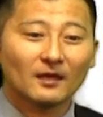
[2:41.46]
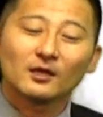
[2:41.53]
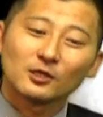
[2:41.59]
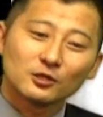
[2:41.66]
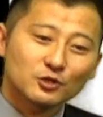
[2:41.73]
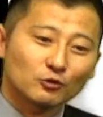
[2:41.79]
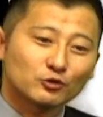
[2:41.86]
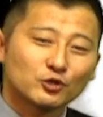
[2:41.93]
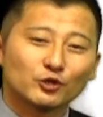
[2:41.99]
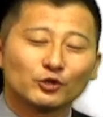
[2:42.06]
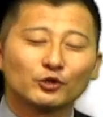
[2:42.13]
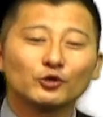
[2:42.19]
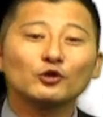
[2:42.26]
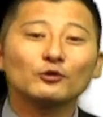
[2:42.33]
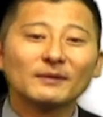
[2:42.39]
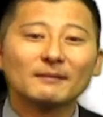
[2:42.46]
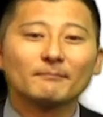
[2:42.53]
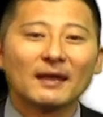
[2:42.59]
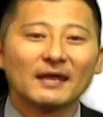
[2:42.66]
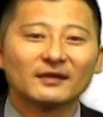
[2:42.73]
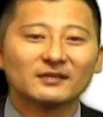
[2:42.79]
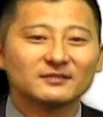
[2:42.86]
So to whom it
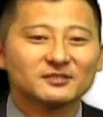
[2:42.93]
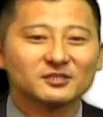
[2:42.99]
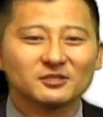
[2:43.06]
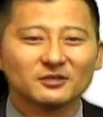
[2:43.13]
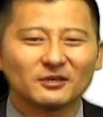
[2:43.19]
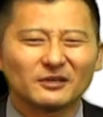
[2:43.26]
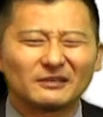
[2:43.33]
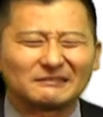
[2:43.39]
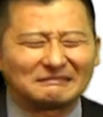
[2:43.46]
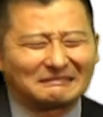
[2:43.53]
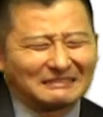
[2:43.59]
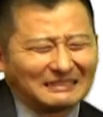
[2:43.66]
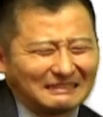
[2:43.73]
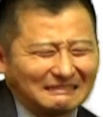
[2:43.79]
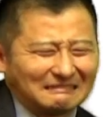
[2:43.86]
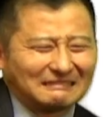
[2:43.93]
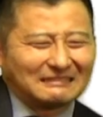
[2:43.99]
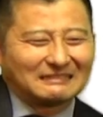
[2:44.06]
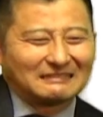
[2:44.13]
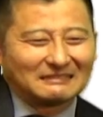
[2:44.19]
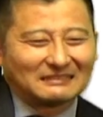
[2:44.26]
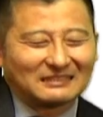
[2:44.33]
may concern.
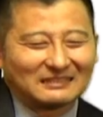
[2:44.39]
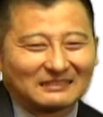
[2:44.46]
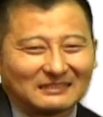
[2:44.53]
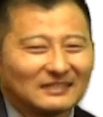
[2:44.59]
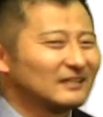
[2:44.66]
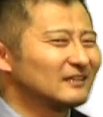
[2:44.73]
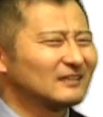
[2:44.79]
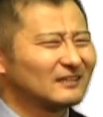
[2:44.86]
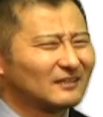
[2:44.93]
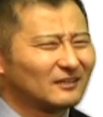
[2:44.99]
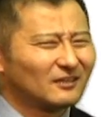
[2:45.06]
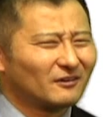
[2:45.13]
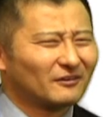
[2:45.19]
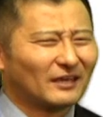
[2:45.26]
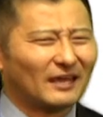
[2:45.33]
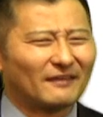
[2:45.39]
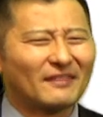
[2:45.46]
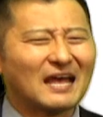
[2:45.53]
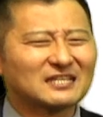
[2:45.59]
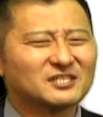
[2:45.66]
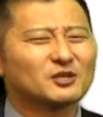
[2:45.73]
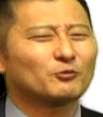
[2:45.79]
Okay,
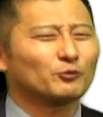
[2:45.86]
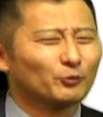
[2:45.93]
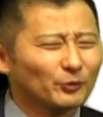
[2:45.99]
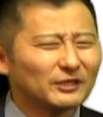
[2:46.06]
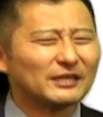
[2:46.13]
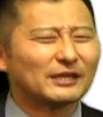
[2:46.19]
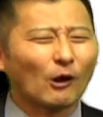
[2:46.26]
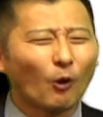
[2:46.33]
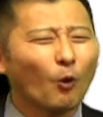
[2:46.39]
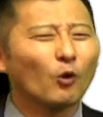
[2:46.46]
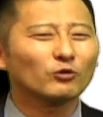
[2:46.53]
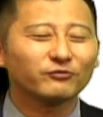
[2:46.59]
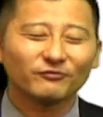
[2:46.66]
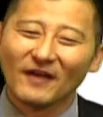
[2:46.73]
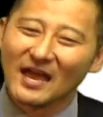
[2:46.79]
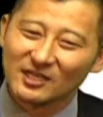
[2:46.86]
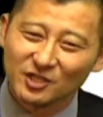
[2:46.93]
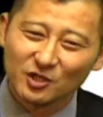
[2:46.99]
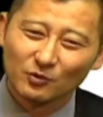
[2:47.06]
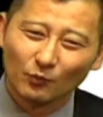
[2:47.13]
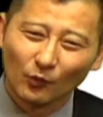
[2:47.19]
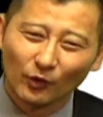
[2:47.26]
that's a really
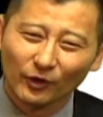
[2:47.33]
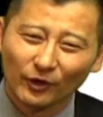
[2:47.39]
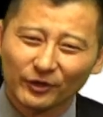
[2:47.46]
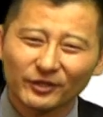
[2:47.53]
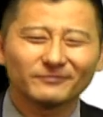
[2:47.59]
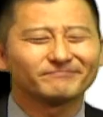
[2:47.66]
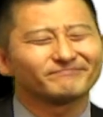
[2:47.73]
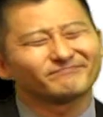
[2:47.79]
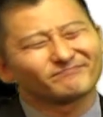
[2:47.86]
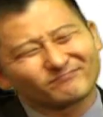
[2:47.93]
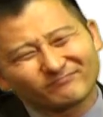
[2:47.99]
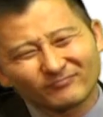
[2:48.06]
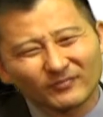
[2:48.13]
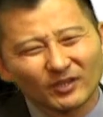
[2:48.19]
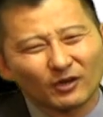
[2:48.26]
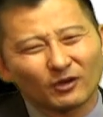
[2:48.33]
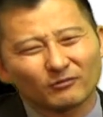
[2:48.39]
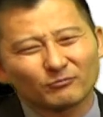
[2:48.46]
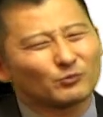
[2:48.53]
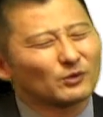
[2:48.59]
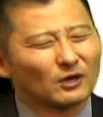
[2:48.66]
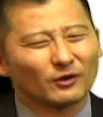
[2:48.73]
old-fashioned word, you
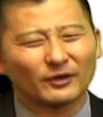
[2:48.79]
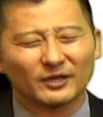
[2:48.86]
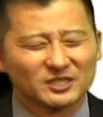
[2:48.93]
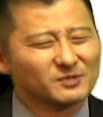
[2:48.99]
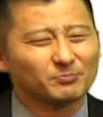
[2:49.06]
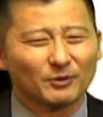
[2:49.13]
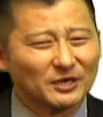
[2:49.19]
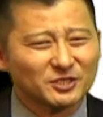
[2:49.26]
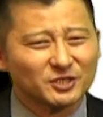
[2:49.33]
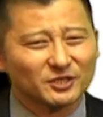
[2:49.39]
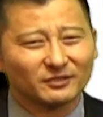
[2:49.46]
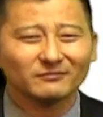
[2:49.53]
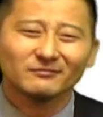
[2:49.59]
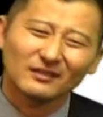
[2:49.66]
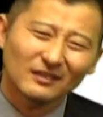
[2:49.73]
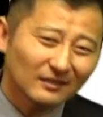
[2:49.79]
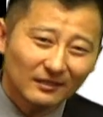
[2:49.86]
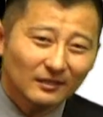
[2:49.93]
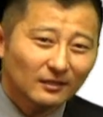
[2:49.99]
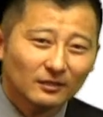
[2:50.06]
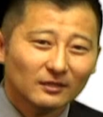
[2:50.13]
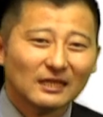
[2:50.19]
know, or expression.
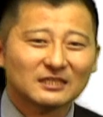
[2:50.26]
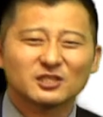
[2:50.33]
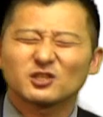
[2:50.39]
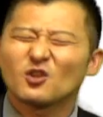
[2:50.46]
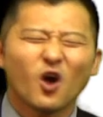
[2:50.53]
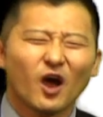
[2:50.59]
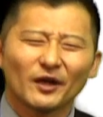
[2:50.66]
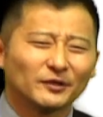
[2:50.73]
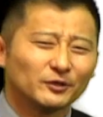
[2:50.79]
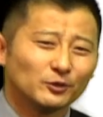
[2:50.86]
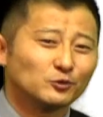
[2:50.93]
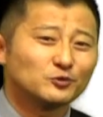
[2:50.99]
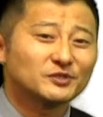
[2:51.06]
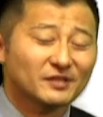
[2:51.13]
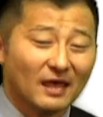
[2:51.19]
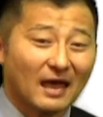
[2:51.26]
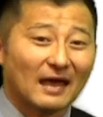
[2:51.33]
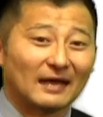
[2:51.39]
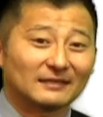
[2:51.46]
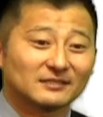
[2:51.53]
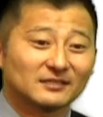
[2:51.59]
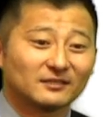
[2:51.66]
Let's not use
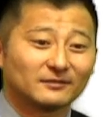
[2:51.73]
that.